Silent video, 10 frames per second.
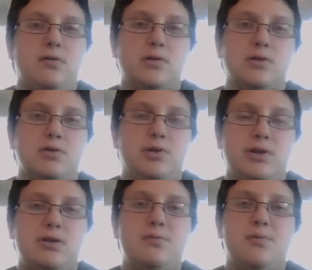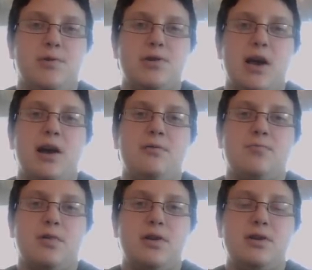or socially acceptable because I hadn't
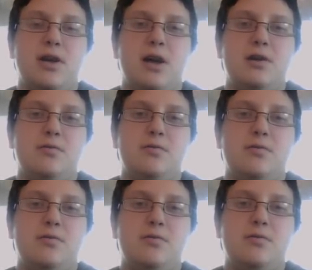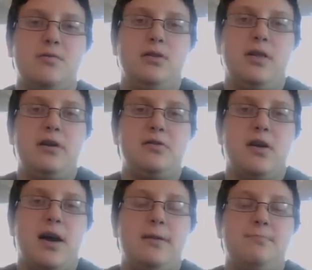run into anyone like
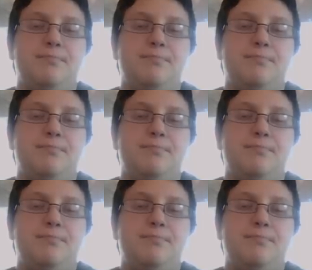that.